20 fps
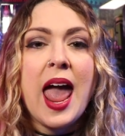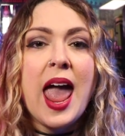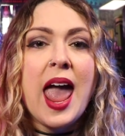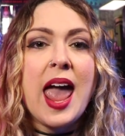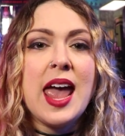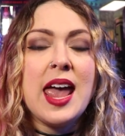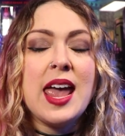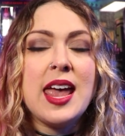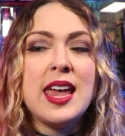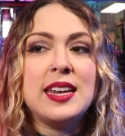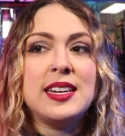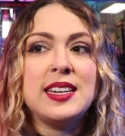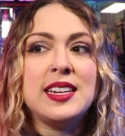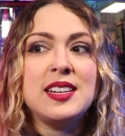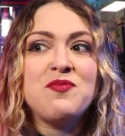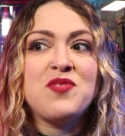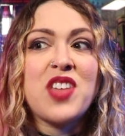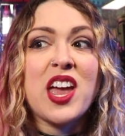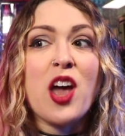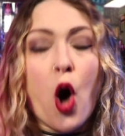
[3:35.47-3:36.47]

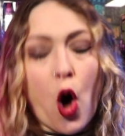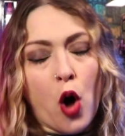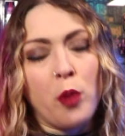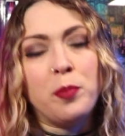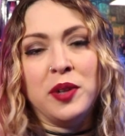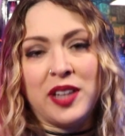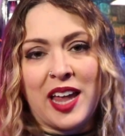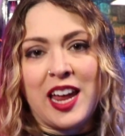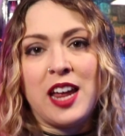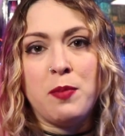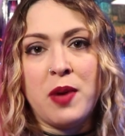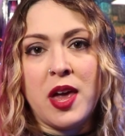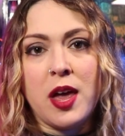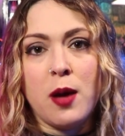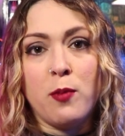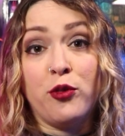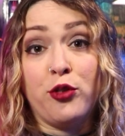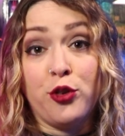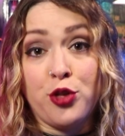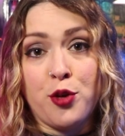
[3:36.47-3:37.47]
and they all blame
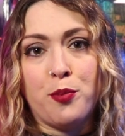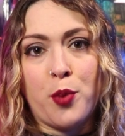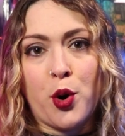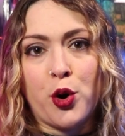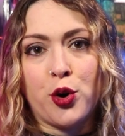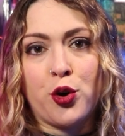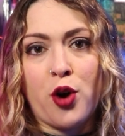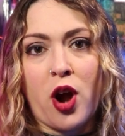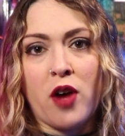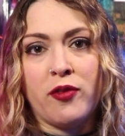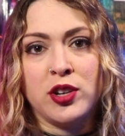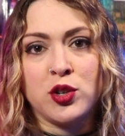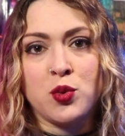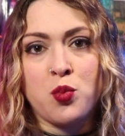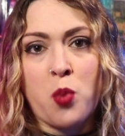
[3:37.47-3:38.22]
him for the murder of his